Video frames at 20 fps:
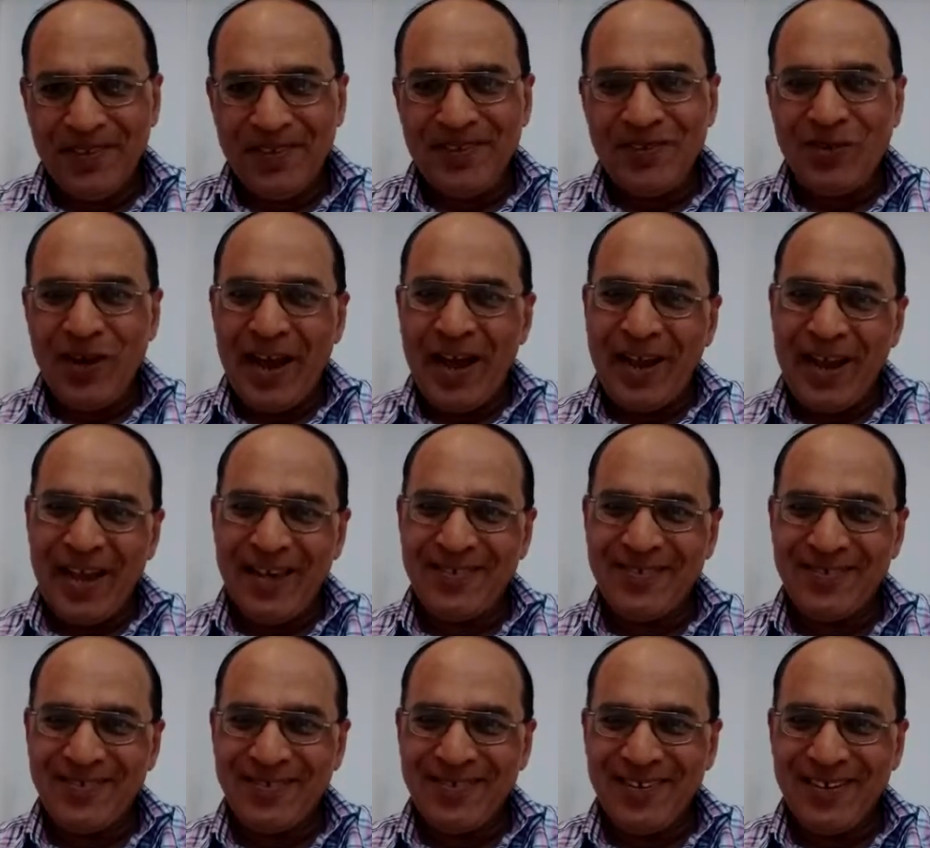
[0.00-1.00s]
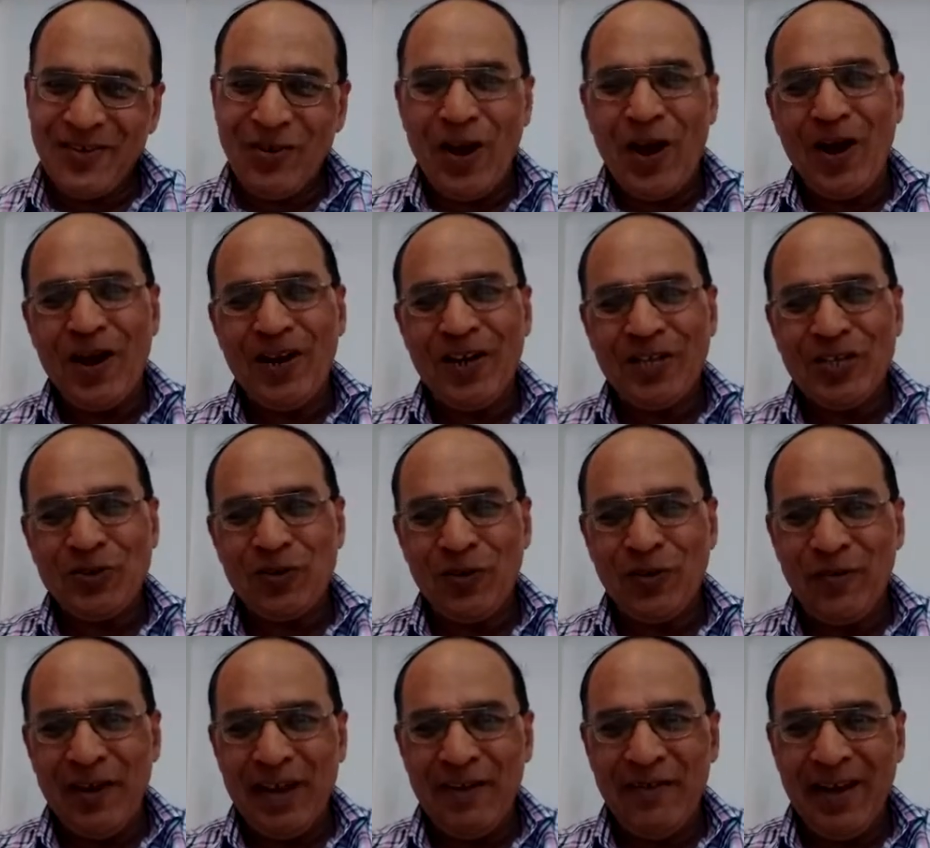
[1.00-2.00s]
So I guess you have
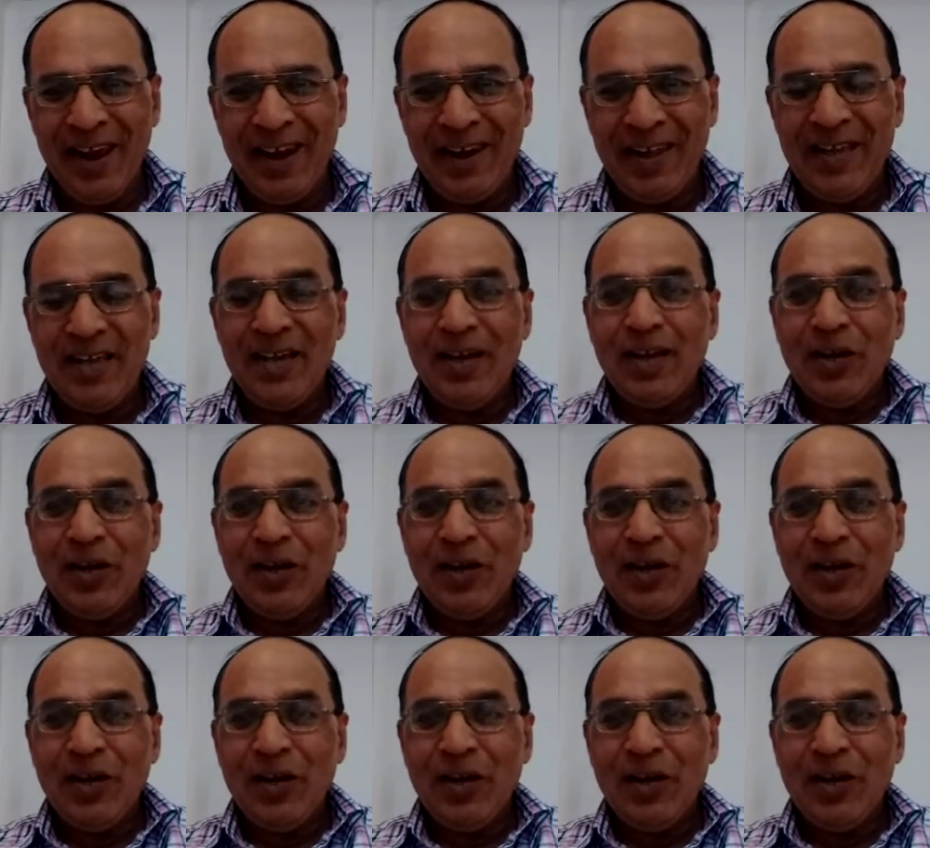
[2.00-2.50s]
understood very well.